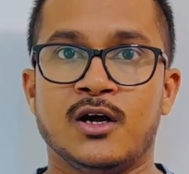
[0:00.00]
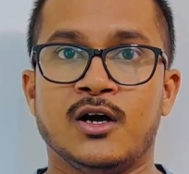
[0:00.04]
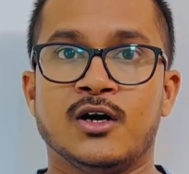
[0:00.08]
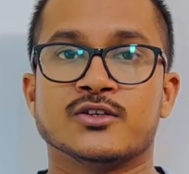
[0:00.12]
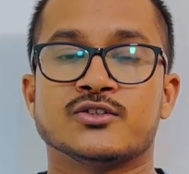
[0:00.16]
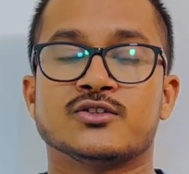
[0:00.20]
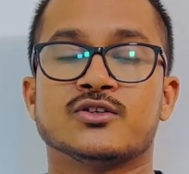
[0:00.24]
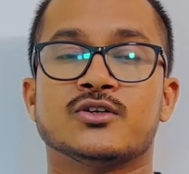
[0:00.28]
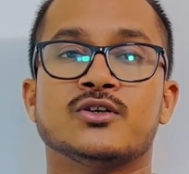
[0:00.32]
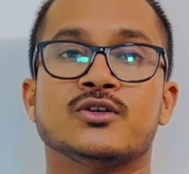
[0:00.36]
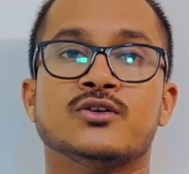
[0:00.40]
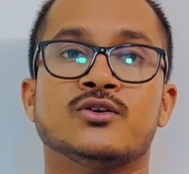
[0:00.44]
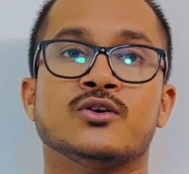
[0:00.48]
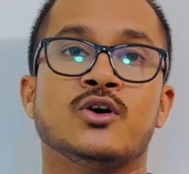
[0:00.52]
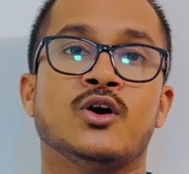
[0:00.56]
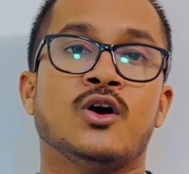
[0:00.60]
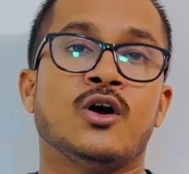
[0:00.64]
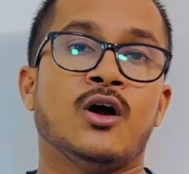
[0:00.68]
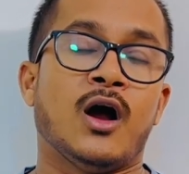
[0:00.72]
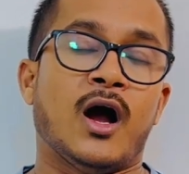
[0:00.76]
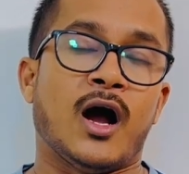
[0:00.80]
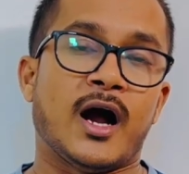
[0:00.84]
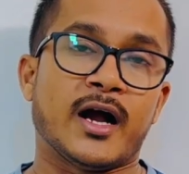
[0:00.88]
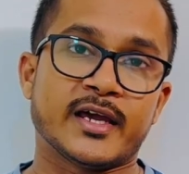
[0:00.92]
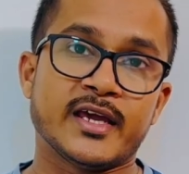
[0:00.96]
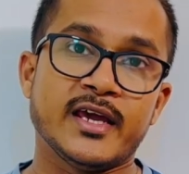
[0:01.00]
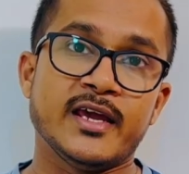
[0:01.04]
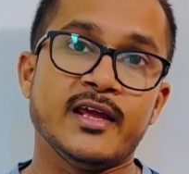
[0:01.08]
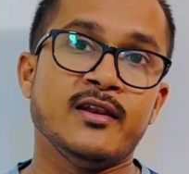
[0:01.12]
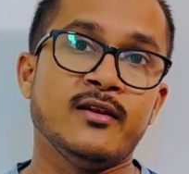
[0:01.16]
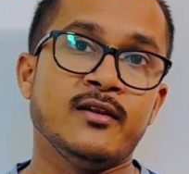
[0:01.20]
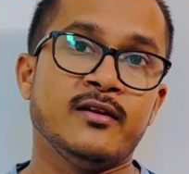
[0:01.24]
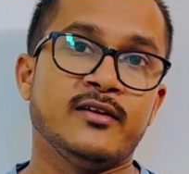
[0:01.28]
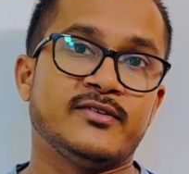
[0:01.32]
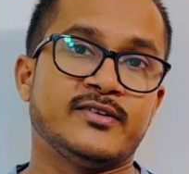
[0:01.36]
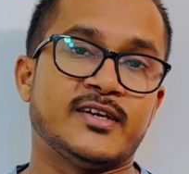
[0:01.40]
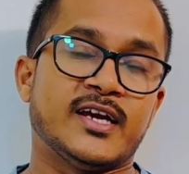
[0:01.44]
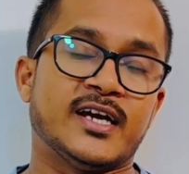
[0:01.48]
So
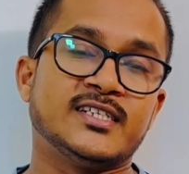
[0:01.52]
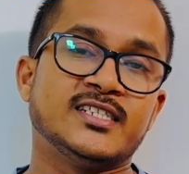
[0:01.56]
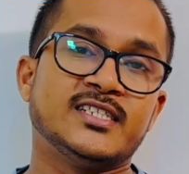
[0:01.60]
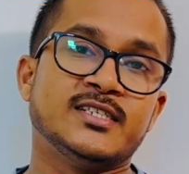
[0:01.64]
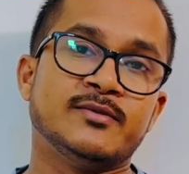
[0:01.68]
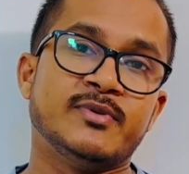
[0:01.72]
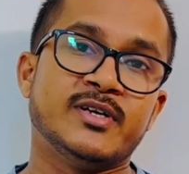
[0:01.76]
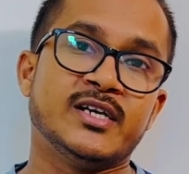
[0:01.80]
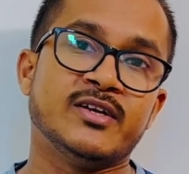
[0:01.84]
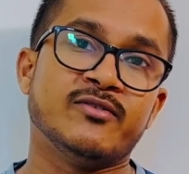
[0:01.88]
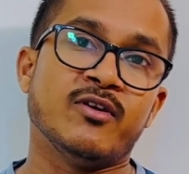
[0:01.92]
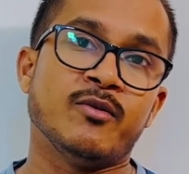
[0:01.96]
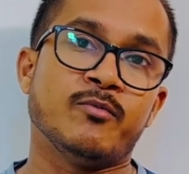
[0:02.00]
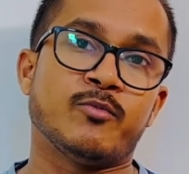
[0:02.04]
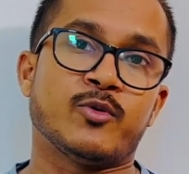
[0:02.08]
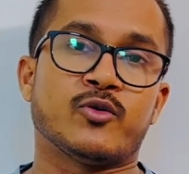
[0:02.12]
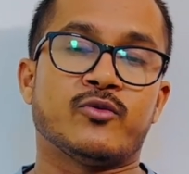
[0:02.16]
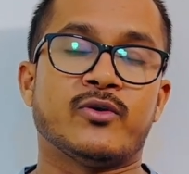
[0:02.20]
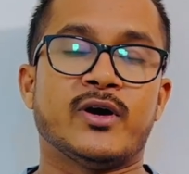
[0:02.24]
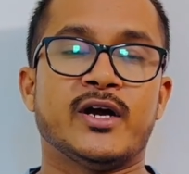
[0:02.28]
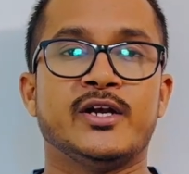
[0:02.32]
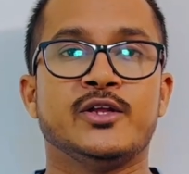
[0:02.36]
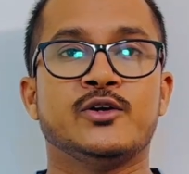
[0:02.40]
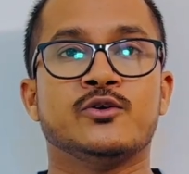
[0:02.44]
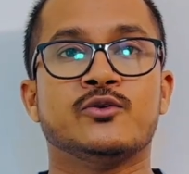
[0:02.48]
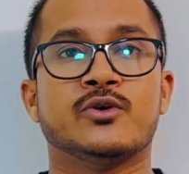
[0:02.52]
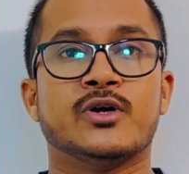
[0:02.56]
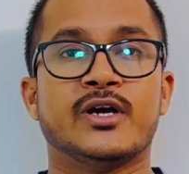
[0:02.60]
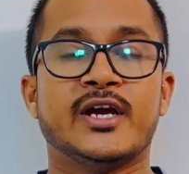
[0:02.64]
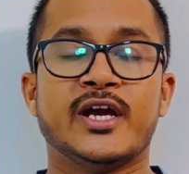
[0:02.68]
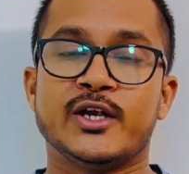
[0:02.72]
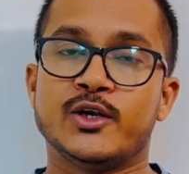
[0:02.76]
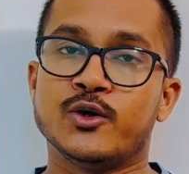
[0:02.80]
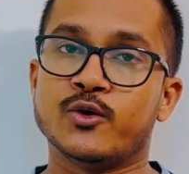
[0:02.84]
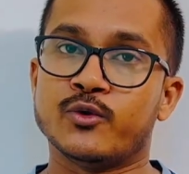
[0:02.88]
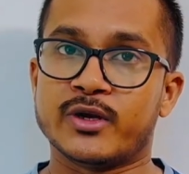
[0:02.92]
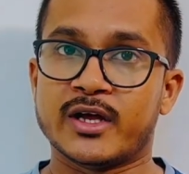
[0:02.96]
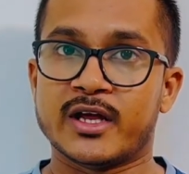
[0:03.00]
again ChatGPT will provide you
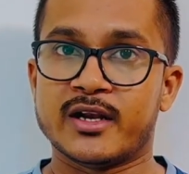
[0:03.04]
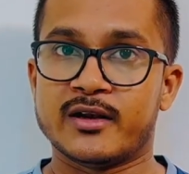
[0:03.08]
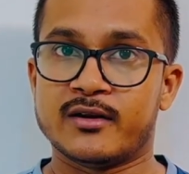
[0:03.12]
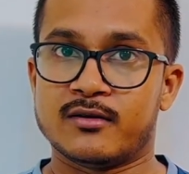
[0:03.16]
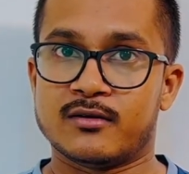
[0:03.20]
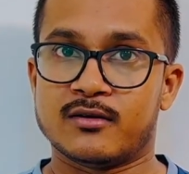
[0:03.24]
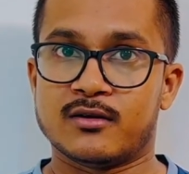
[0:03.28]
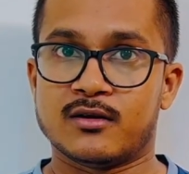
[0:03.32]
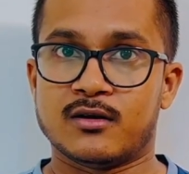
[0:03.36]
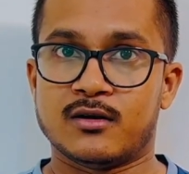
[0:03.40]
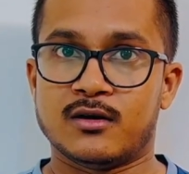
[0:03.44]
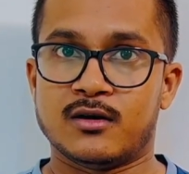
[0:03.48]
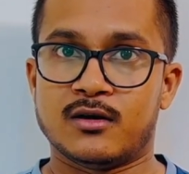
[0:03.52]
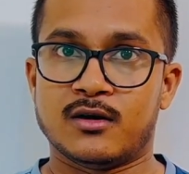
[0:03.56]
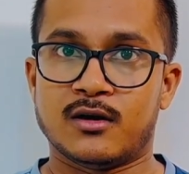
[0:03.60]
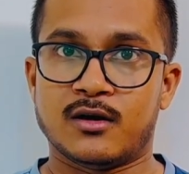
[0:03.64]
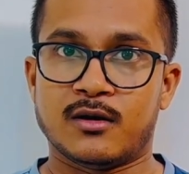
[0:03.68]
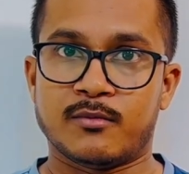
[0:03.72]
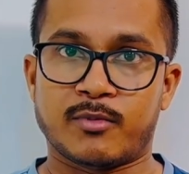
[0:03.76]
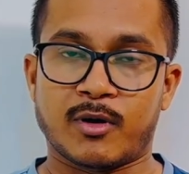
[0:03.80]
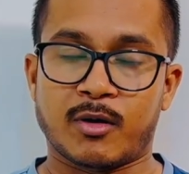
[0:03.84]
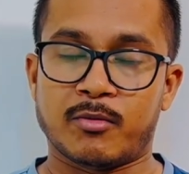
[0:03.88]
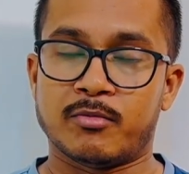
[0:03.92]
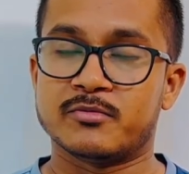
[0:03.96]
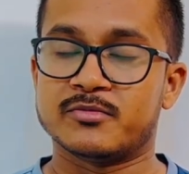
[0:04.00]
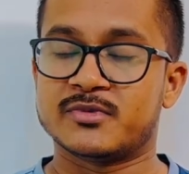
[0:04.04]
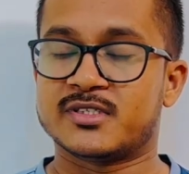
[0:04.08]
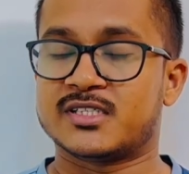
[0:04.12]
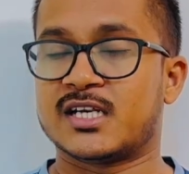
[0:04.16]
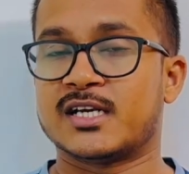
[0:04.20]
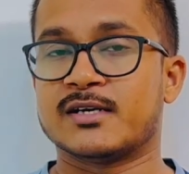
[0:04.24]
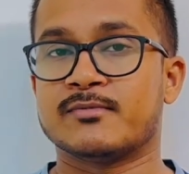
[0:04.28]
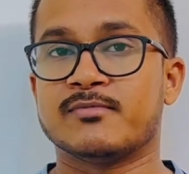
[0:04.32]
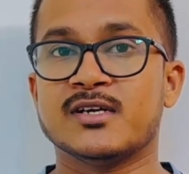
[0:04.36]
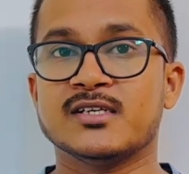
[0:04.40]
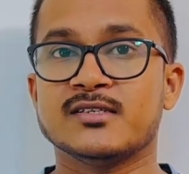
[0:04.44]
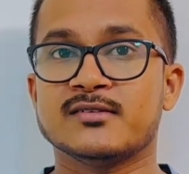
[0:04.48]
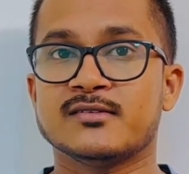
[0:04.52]
8 to 10 problem
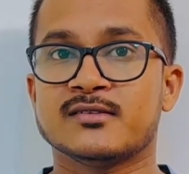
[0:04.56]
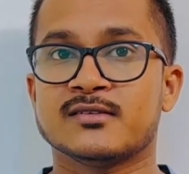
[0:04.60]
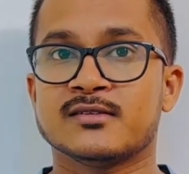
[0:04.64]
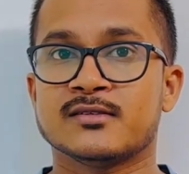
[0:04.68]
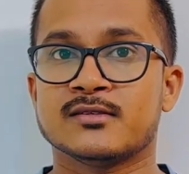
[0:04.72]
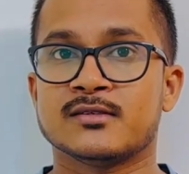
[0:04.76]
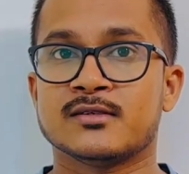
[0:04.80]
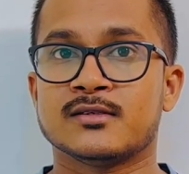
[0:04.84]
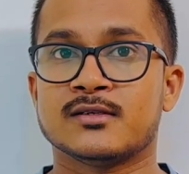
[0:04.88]
statements,